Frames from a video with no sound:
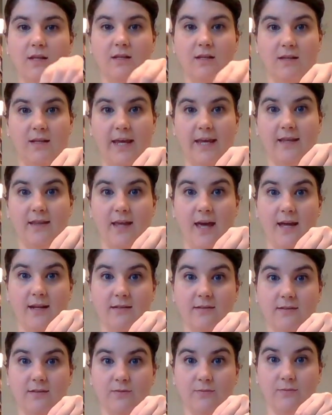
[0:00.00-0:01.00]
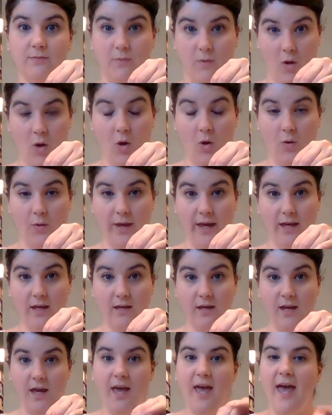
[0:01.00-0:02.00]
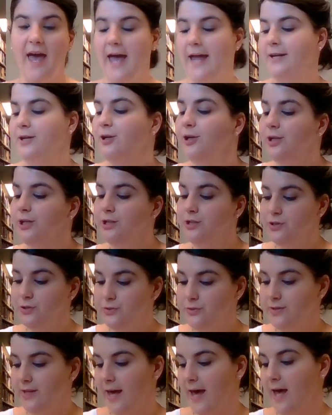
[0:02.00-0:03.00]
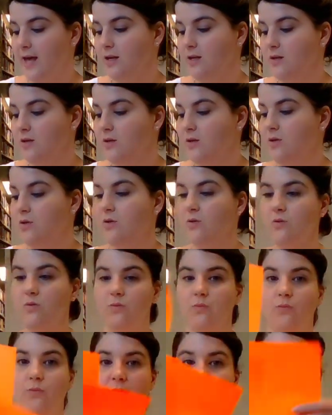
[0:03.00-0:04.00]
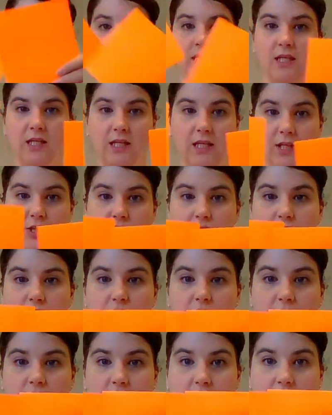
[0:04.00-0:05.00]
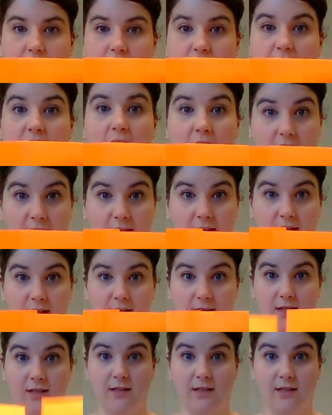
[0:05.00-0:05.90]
like that, okay? And you're going to do that with each color.